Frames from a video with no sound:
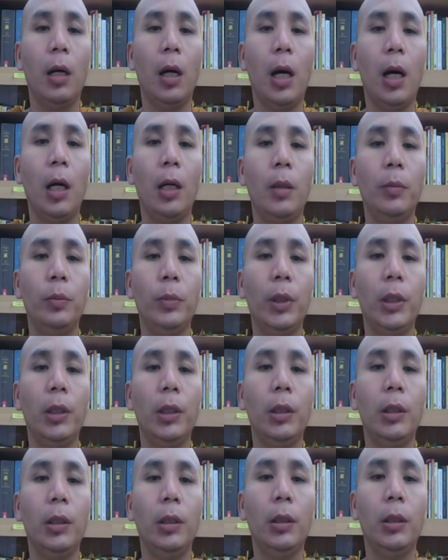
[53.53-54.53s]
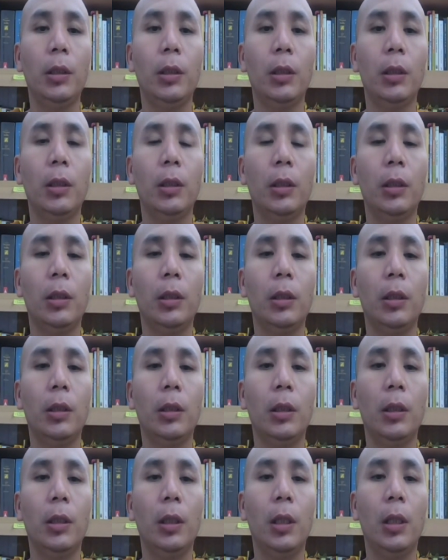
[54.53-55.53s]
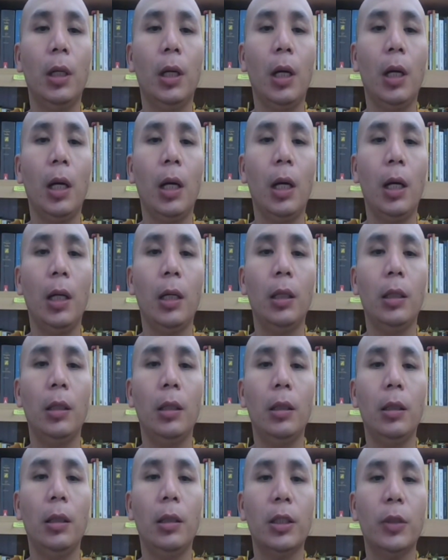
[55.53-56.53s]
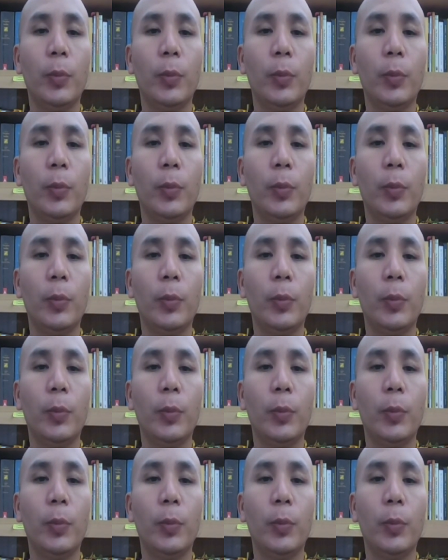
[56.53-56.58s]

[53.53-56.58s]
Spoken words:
humble and